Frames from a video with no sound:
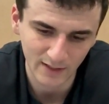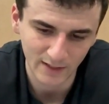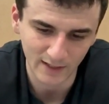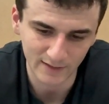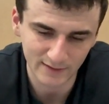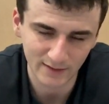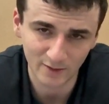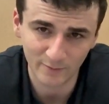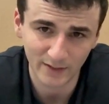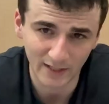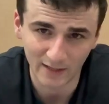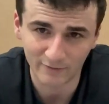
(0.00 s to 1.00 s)
it's a little
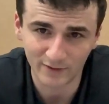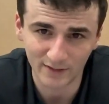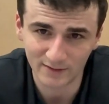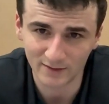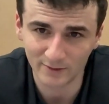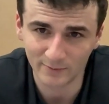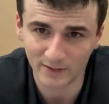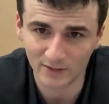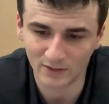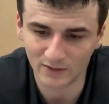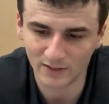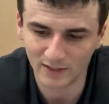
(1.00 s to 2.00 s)
bit heavy, it's a little bit
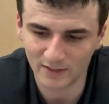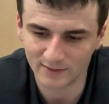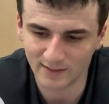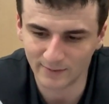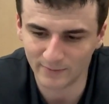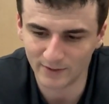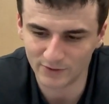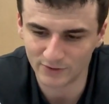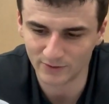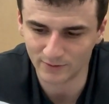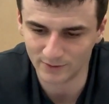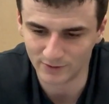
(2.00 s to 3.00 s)
clunky, because that
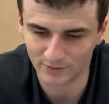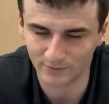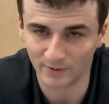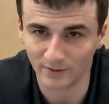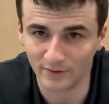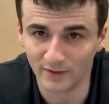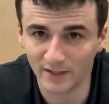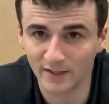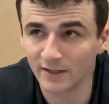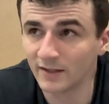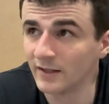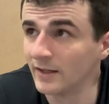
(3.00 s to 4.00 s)
midsole is just really thick.
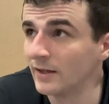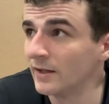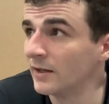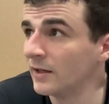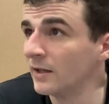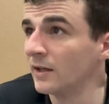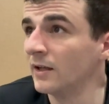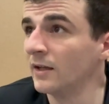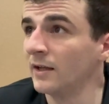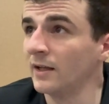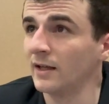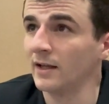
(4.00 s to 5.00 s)

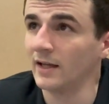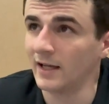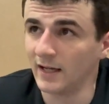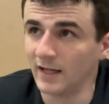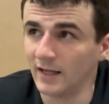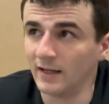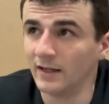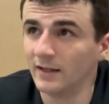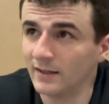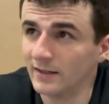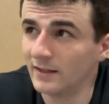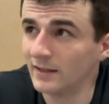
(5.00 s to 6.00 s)

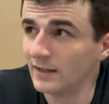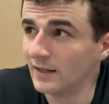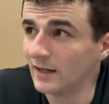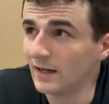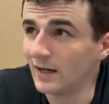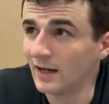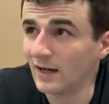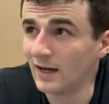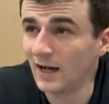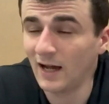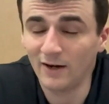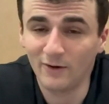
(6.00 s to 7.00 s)
And
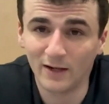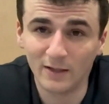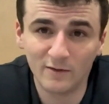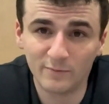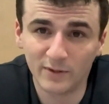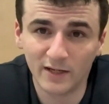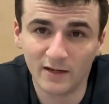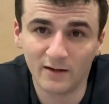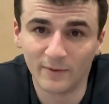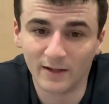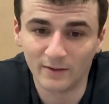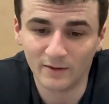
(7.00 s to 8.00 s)
I don't know, I love playing in
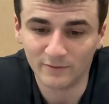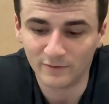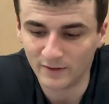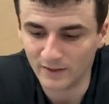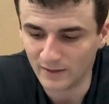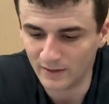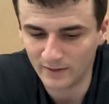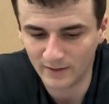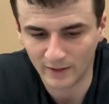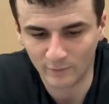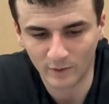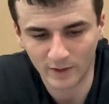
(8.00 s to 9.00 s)
them. I love
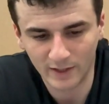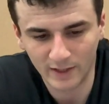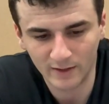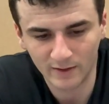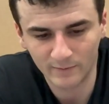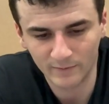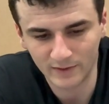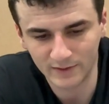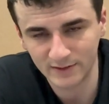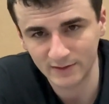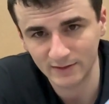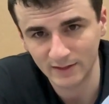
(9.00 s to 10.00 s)
like running in them.
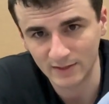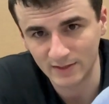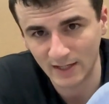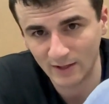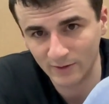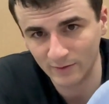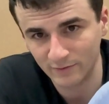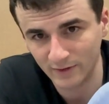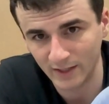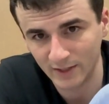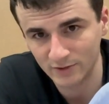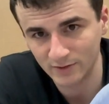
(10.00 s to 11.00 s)
This outer
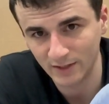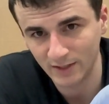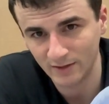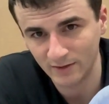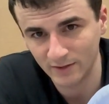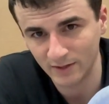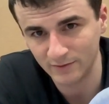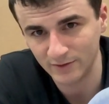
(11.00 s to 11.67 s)
flange right here gives